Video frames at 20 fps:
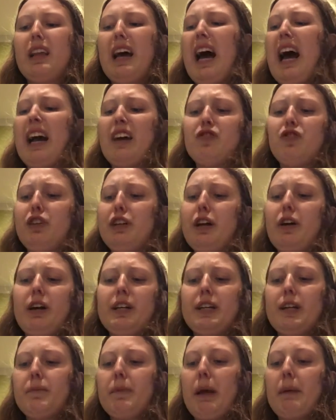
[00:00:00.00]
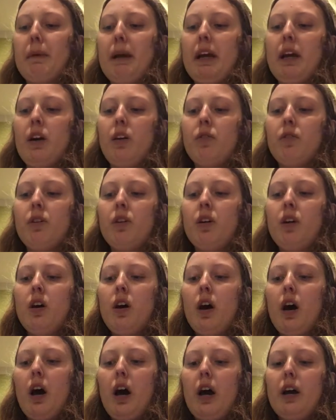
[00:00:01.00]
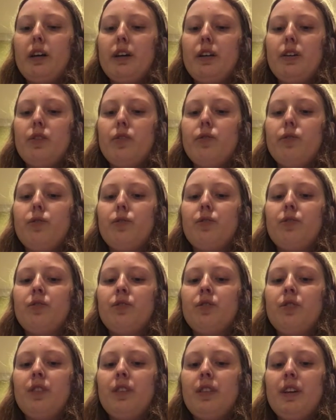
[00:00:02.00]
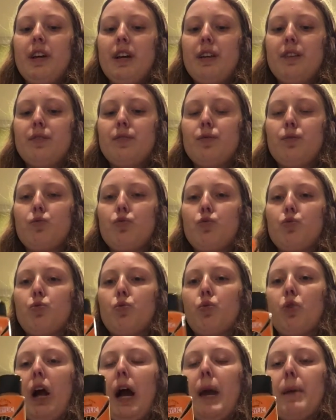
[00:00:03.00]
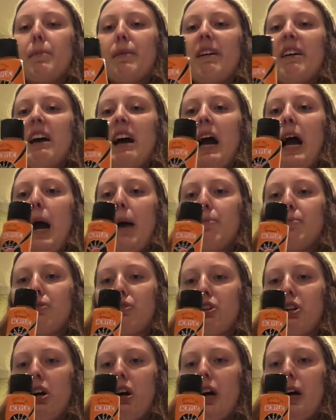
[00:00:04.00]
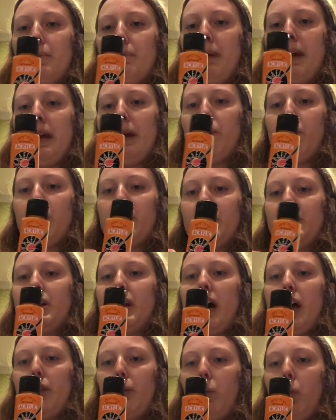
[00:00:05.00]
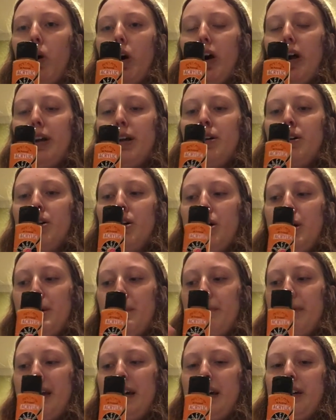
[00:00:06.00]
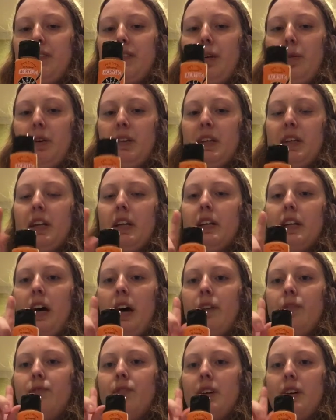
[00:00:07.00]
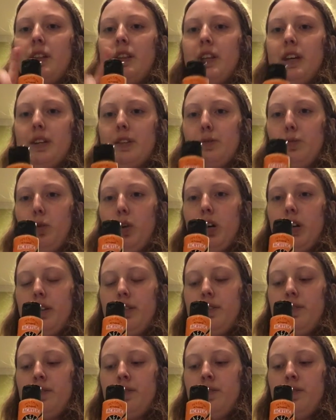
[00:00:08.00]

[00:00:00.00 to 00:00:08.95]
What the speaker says: Actually, no, I didn't make my own. I used this ripe apricot paint with another one because there wasn't enough in this one.